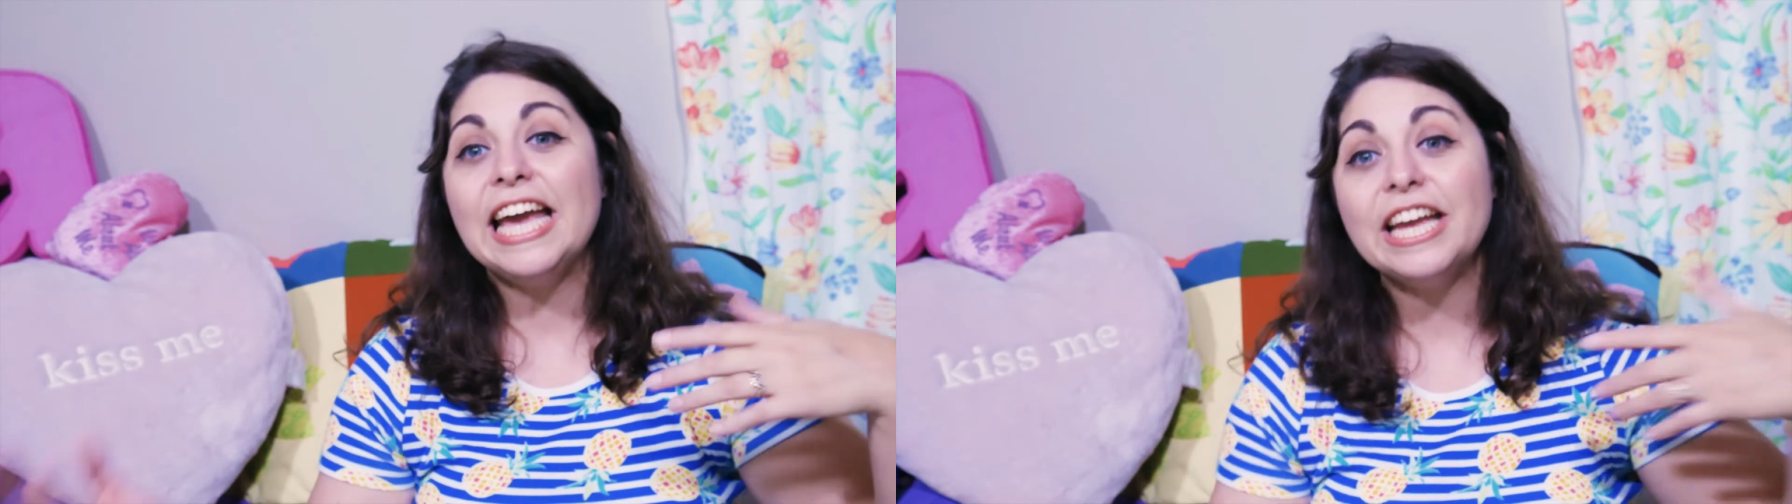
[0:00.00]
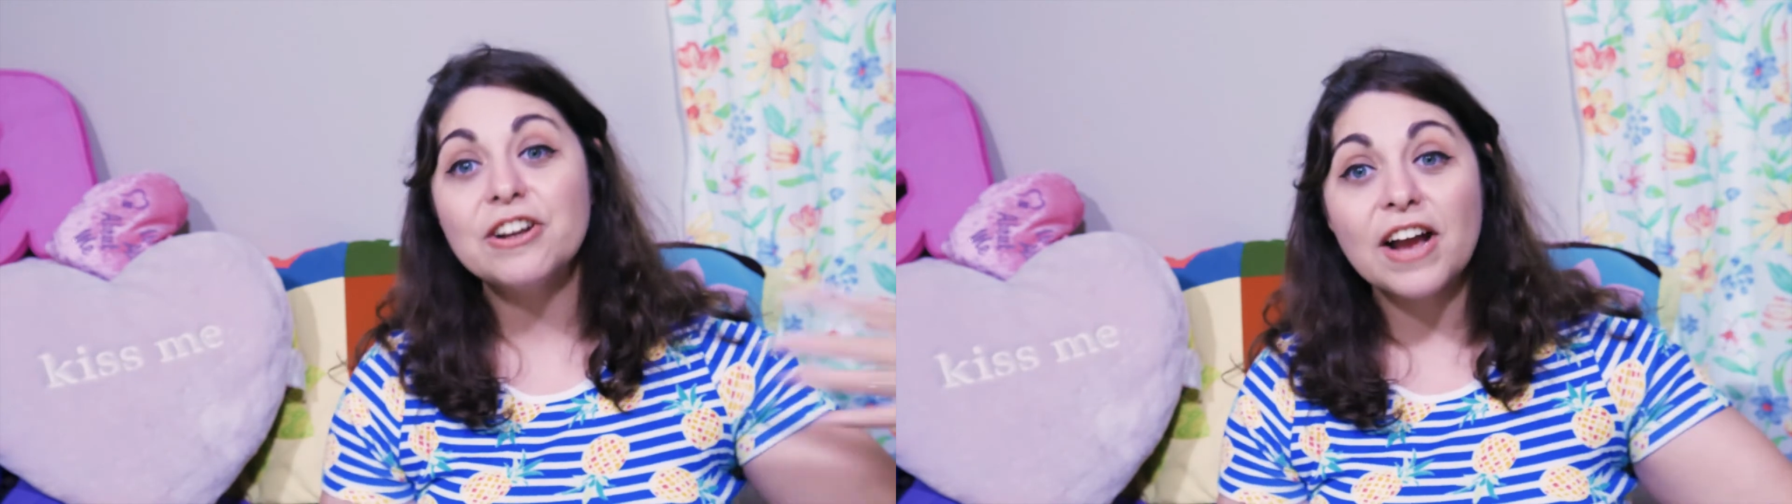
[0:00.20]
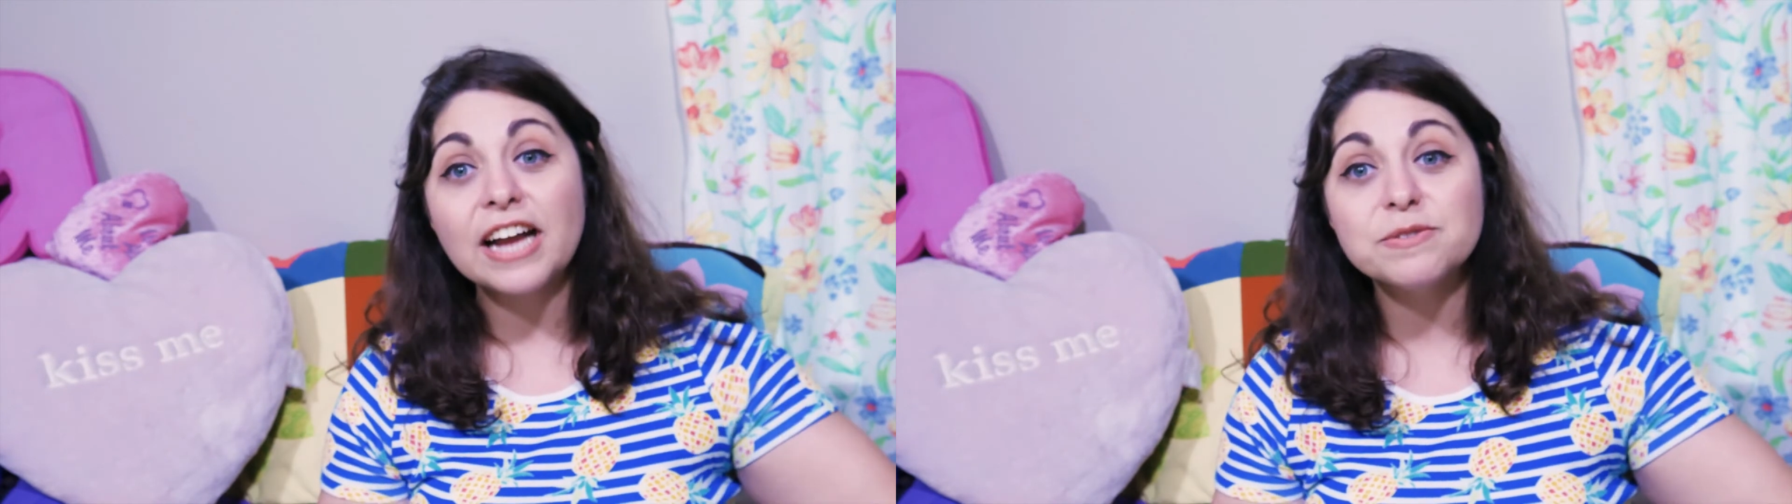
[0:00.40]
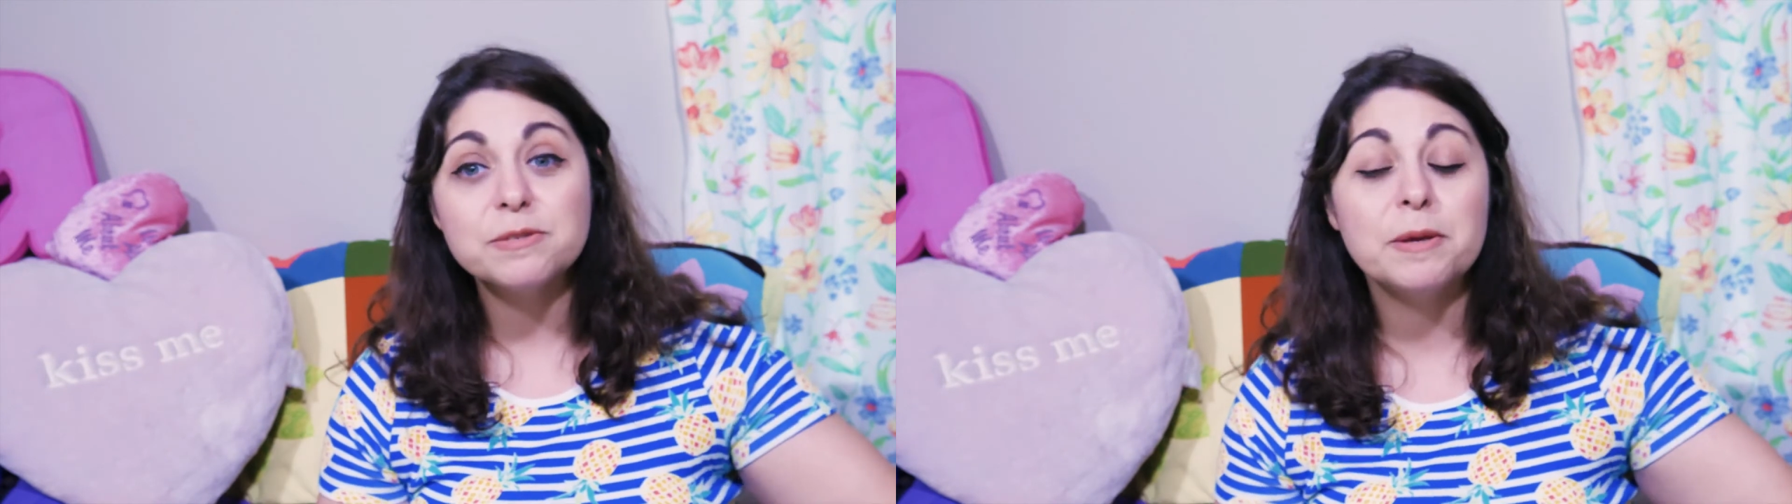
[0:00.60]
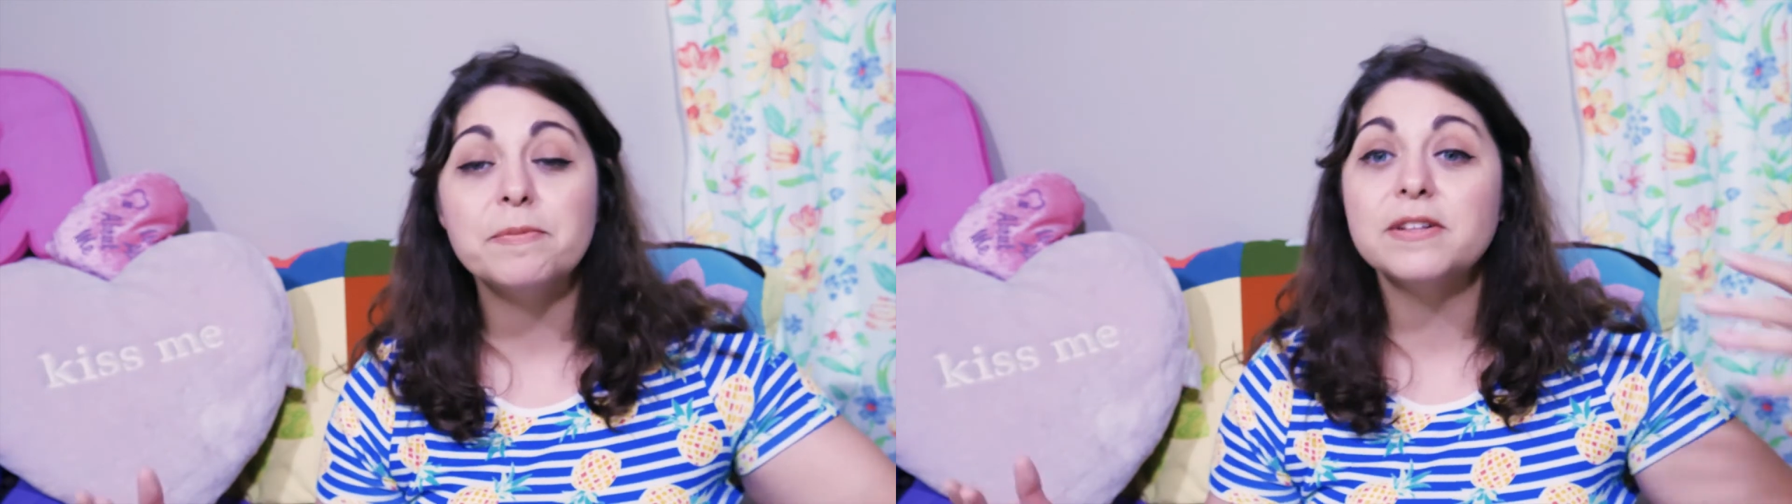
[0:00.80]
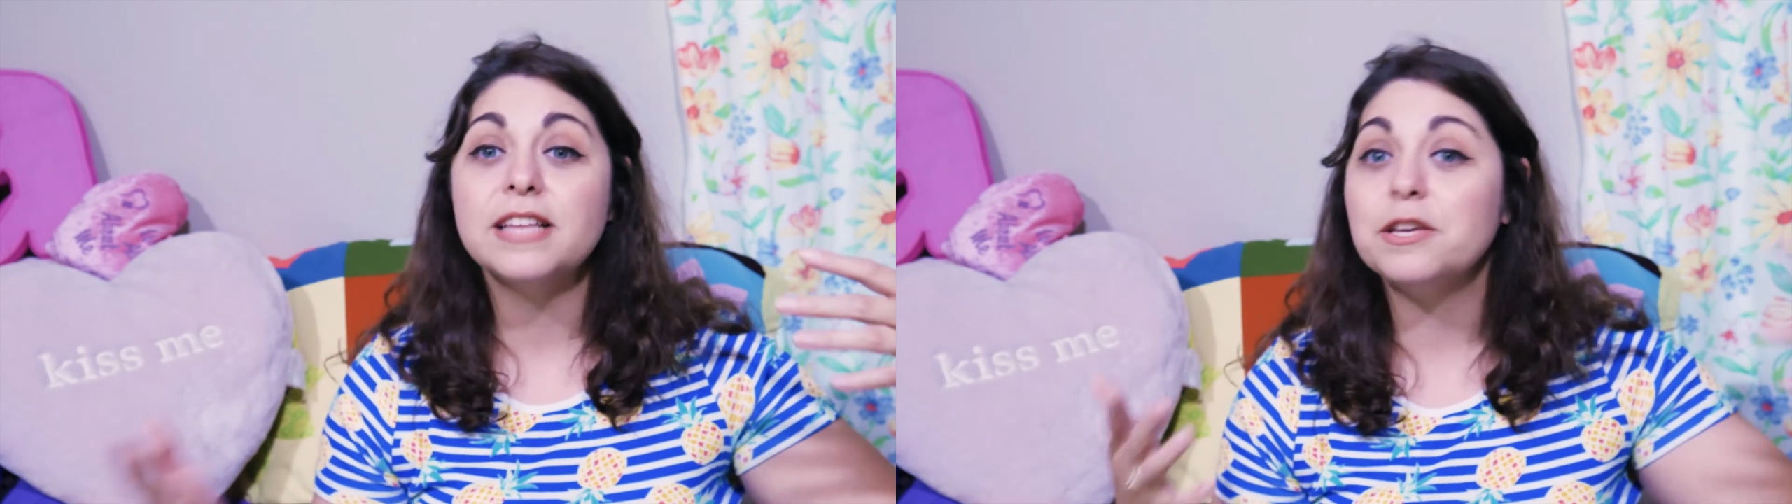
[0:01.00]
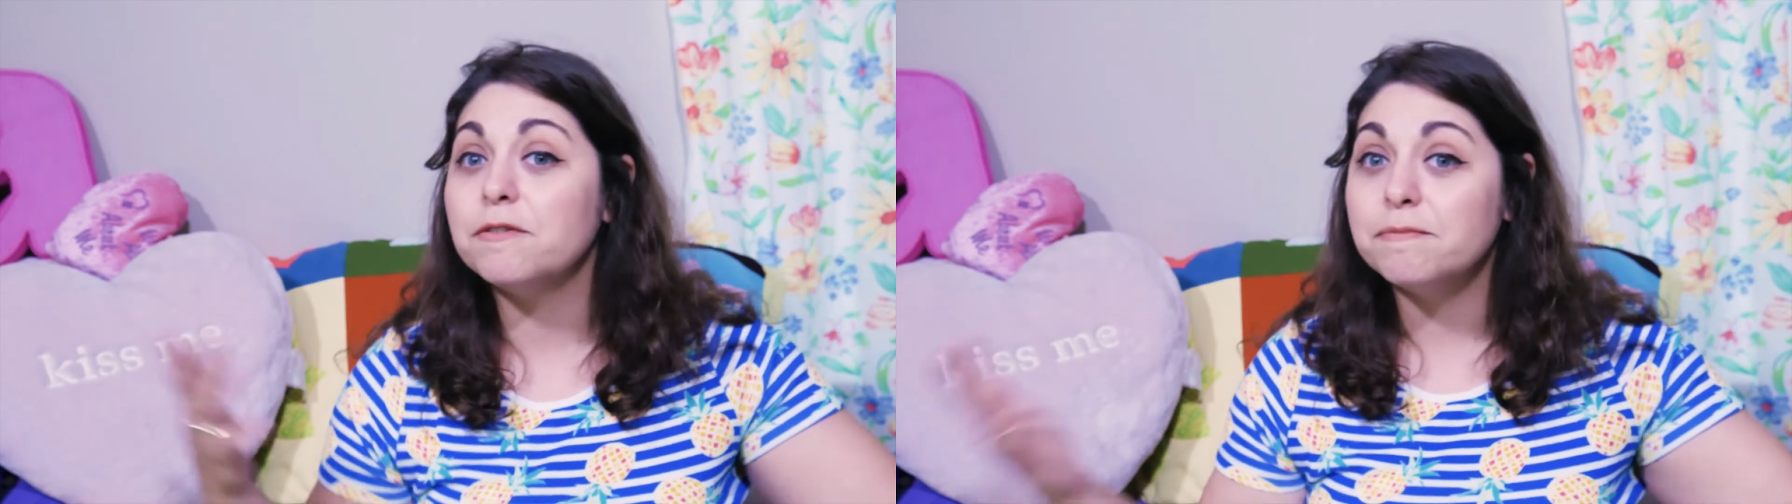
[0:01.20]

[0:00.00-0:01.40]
interact with people that you